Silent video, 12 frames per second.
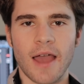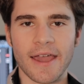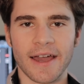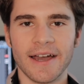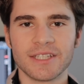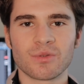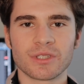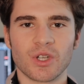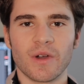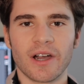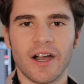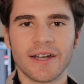Hey guys, what is
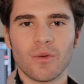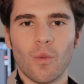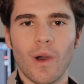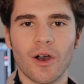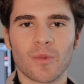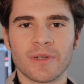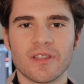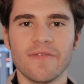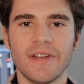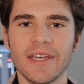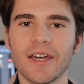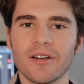going on? Welcome to the
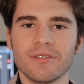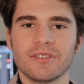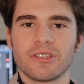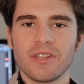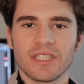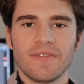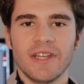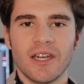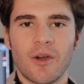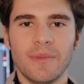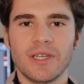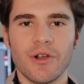video. So in this video,
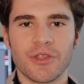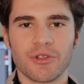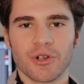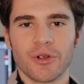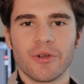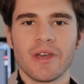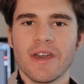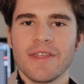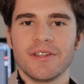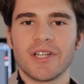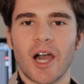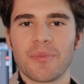I'm going to be going through the
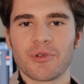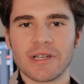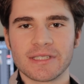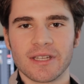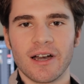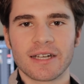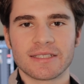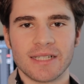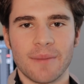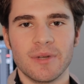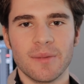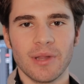top 3 stocks that I'm
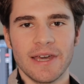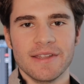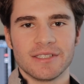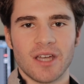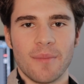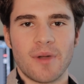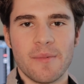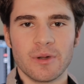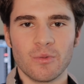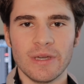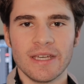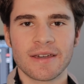going to play this upcoming
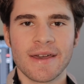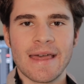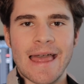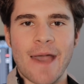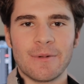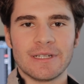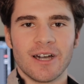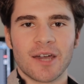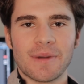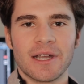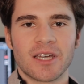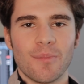week. And we talk
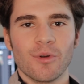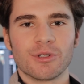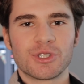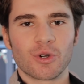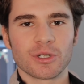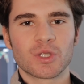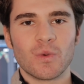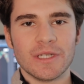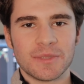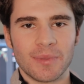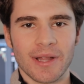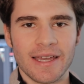about a couple short squeeze
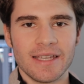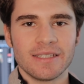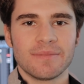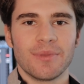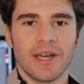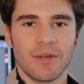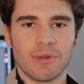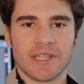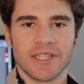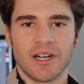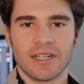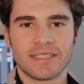plays, playing within
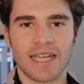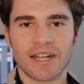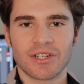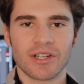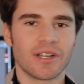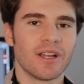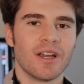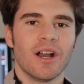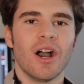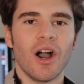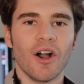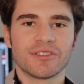the hot sector.
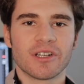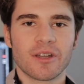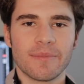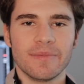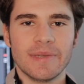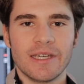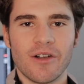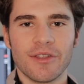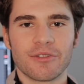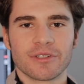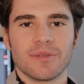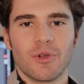Also going to be going
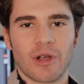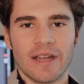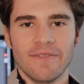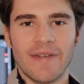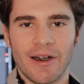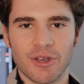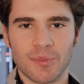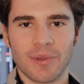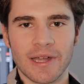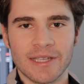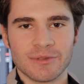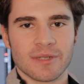through some great value
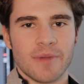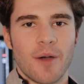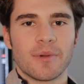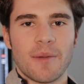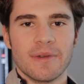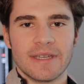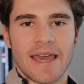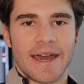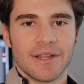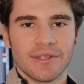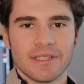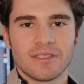plays with some upcoming
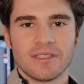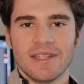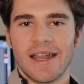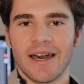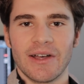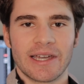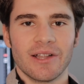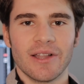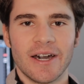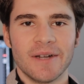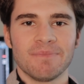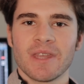catalysts that I like a
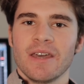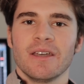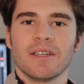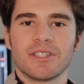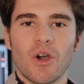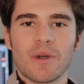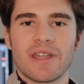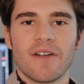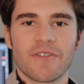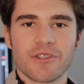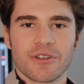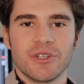lot. So without
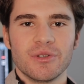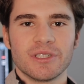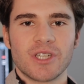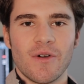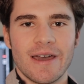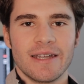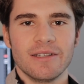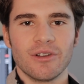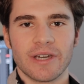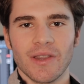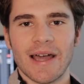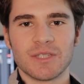further ado, let's go ahead and look
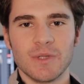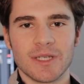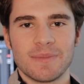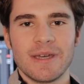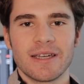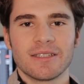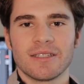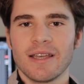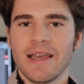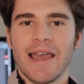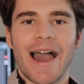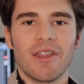at last week's picks,
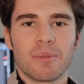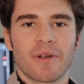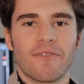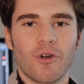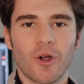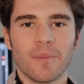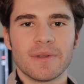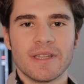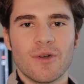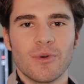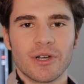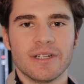how they performed, and then
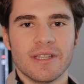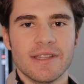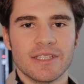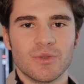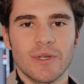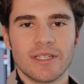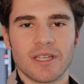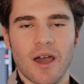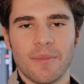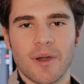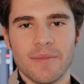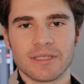we'll get into this week's
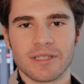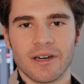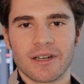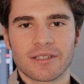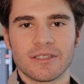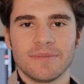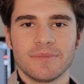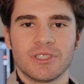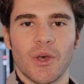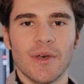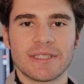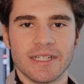upcoming stocks. So
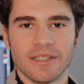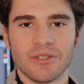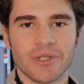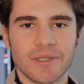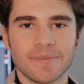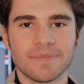let's get into it.